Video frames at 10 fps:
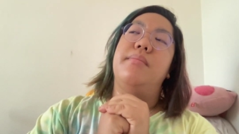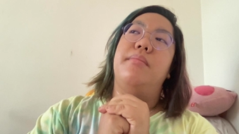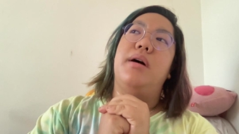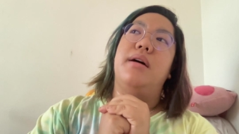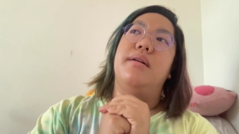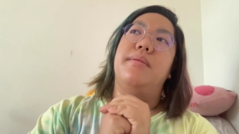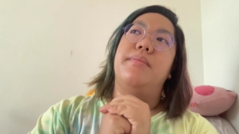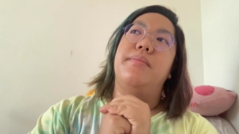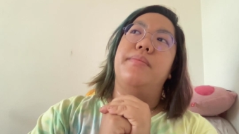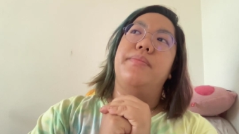
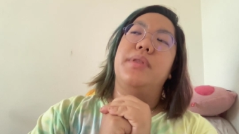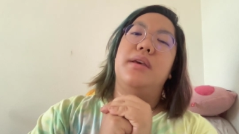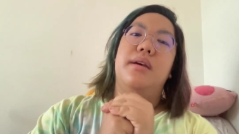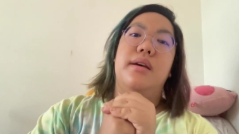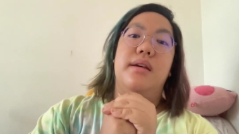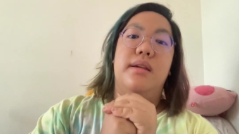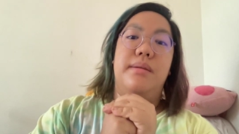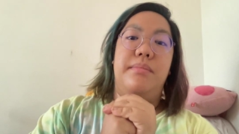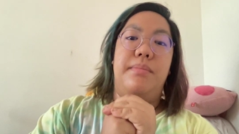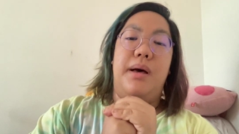
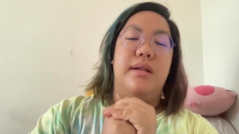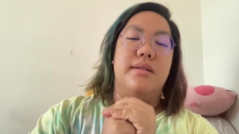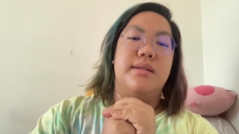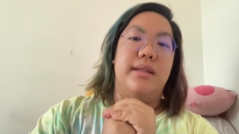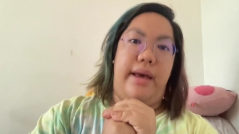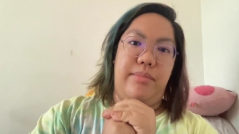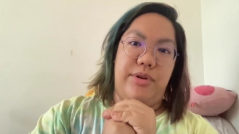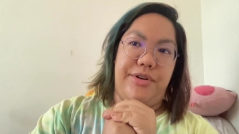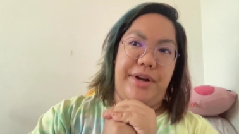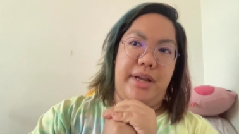Belle's
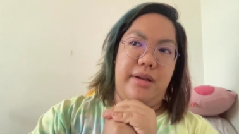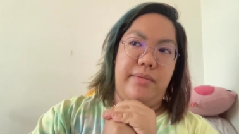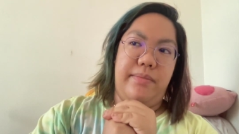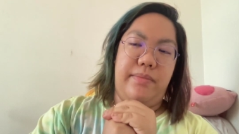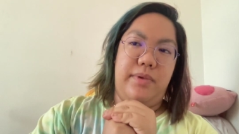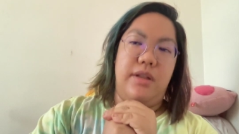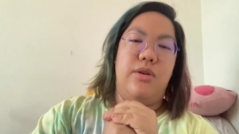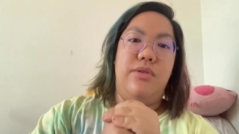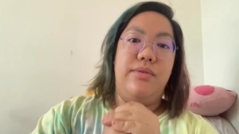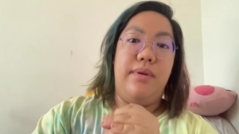library, you
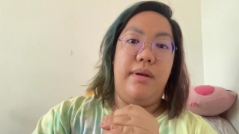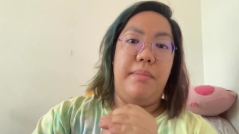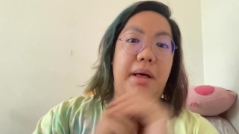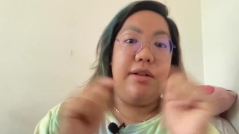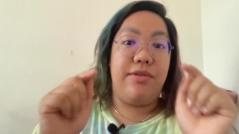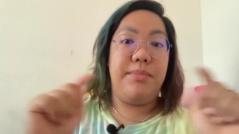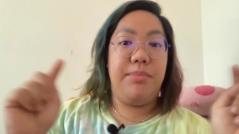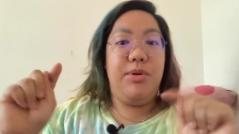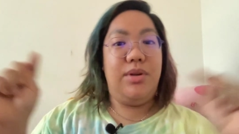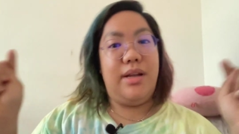know, Belle from the
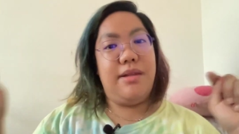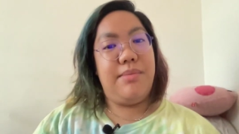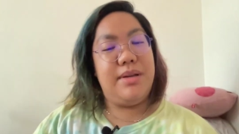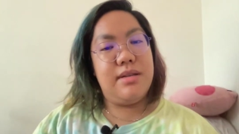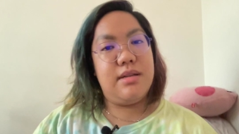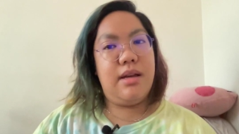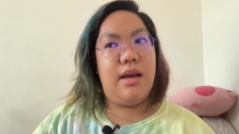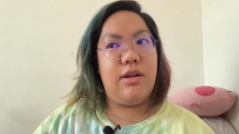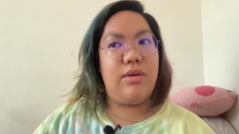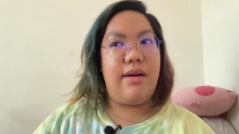Beauty and the Beast.
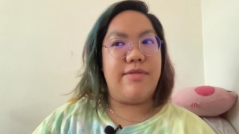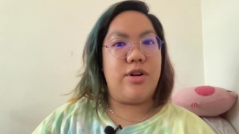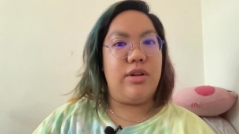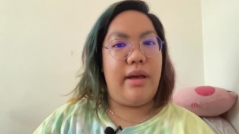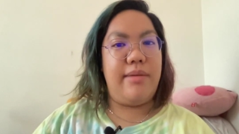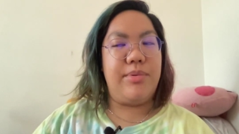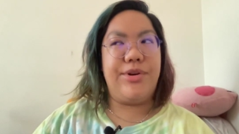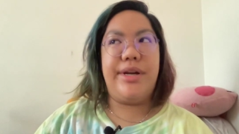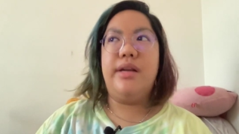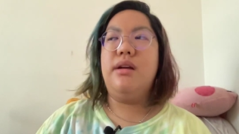I don't have her
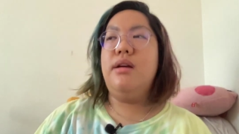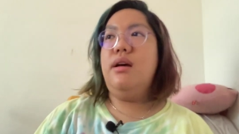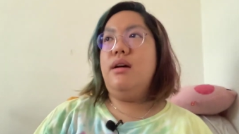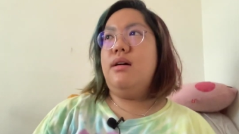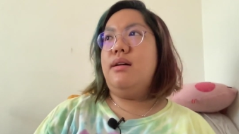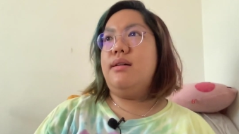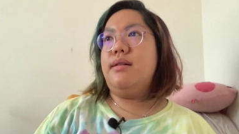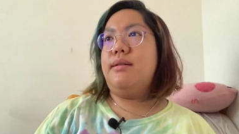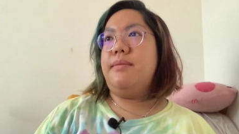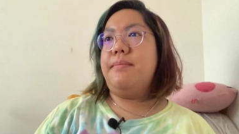library.
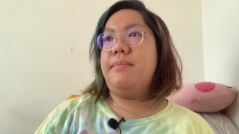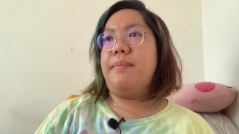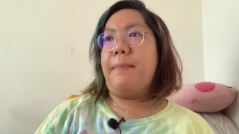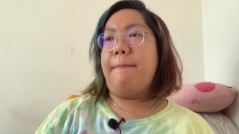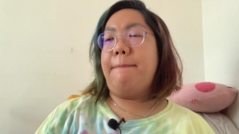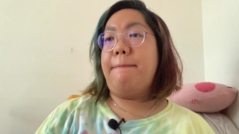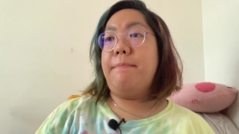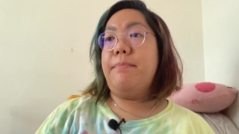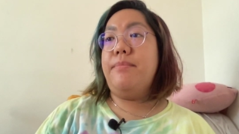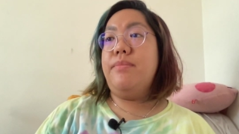
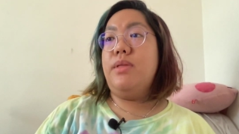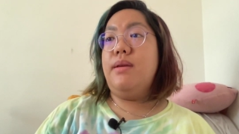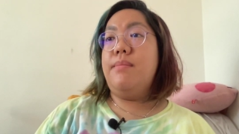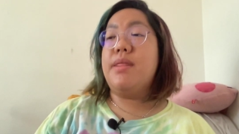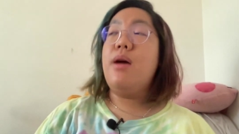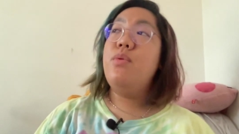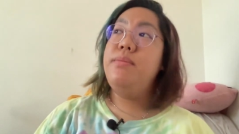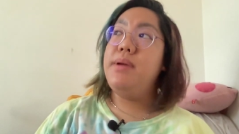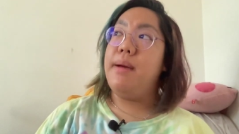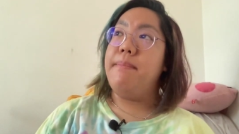But that would
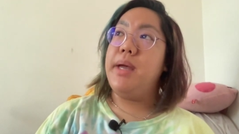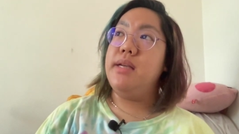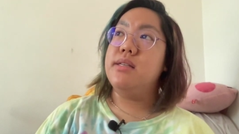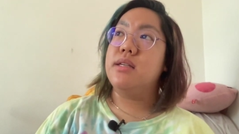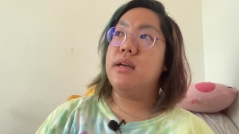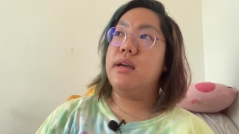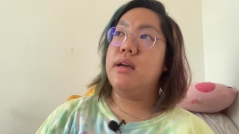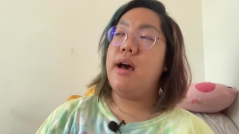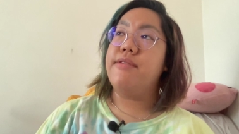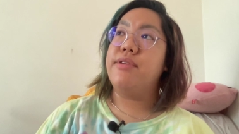be amazing,
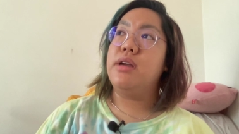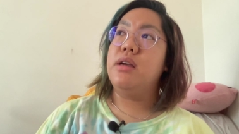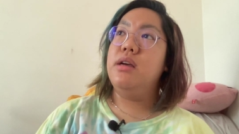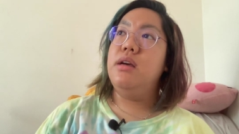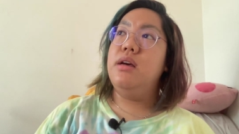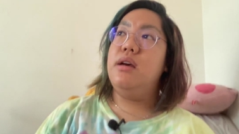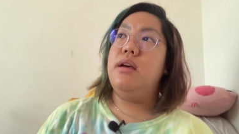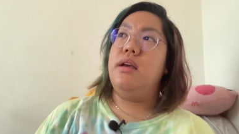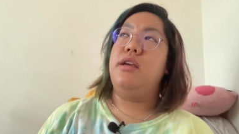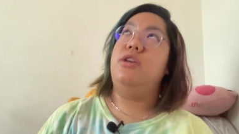having
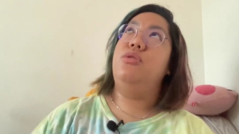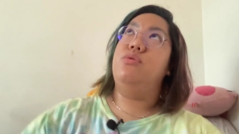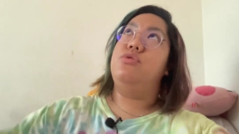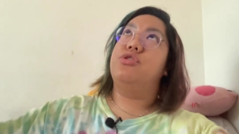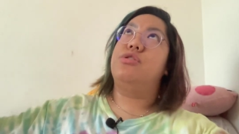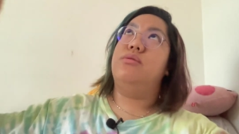huge